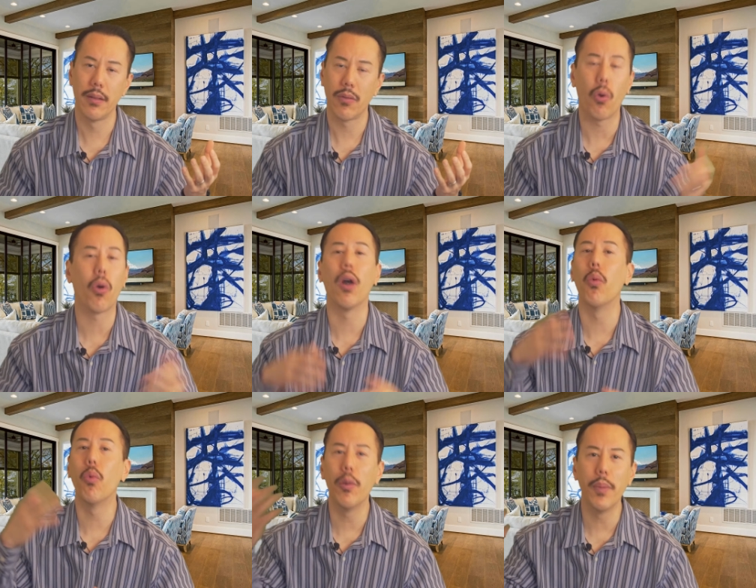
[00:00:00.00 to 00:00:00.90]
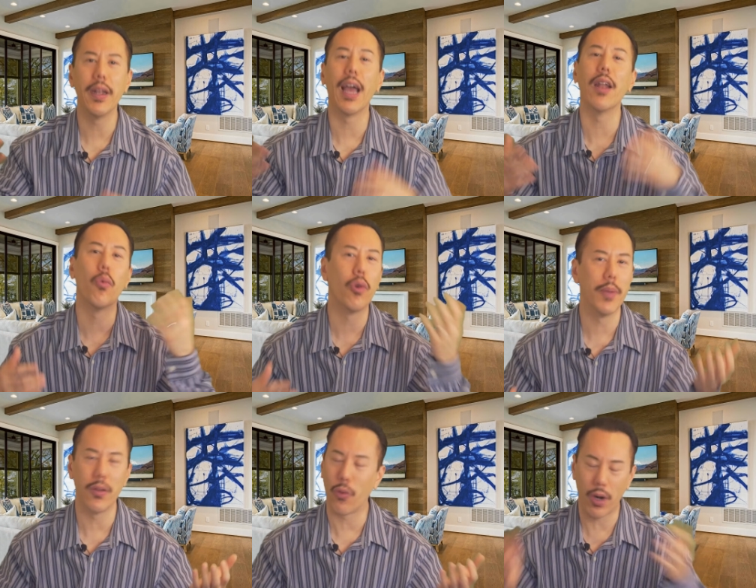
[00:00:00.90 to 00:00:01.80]
or a woman and a
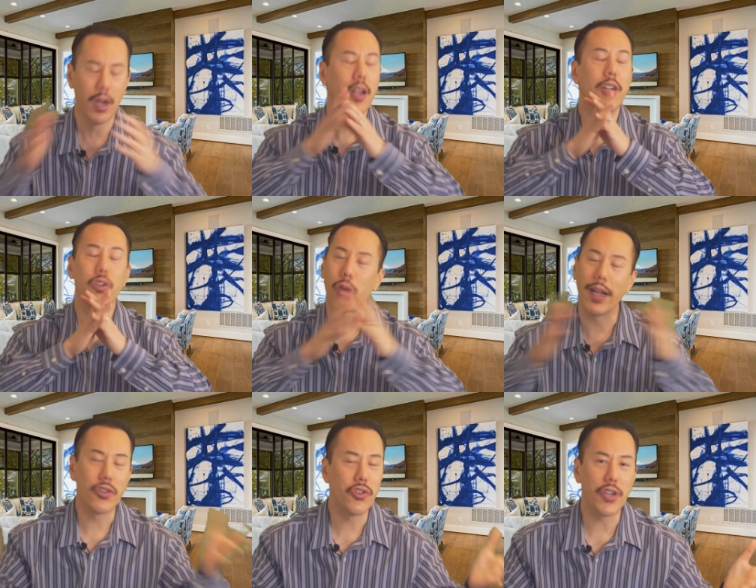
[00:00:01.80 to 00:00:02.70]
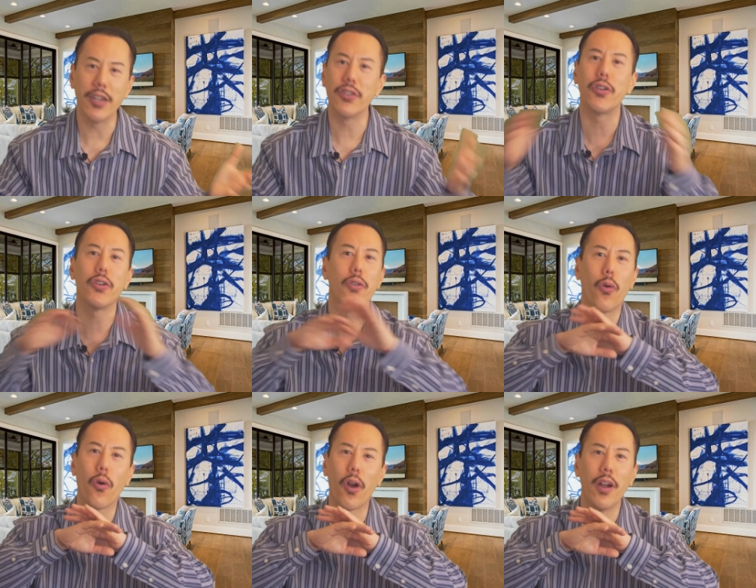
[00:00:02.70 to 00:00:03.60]
woman, or transgender,
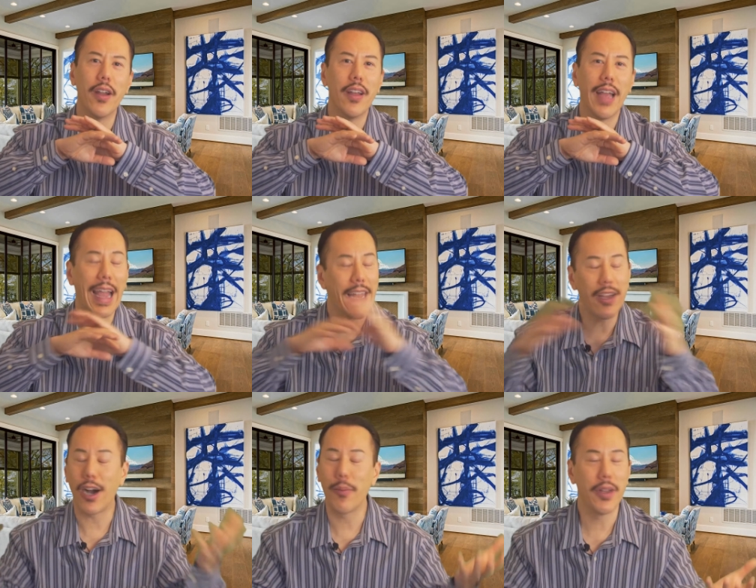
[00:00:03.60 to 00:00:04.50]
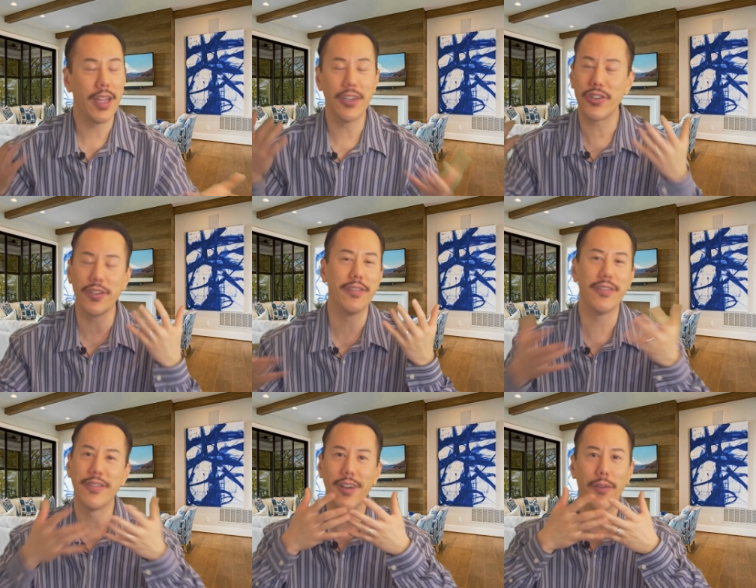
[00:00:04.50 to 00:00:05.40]
or any
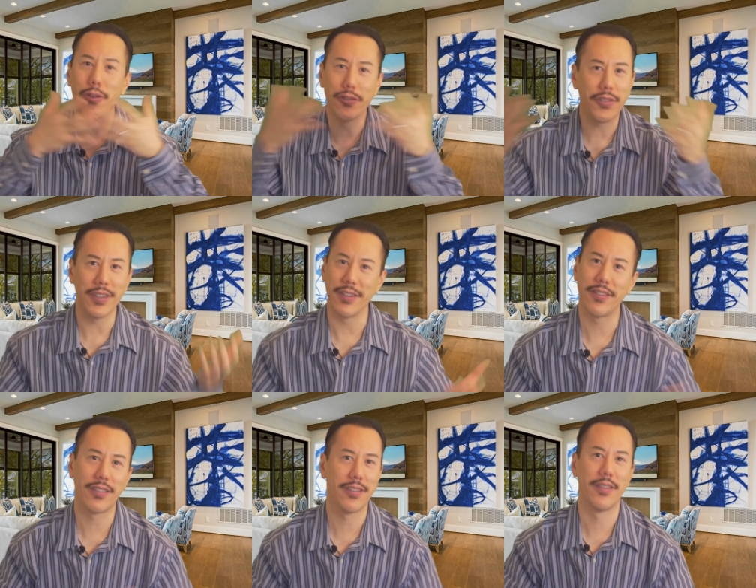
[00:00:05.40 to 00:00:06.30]
combination of those things.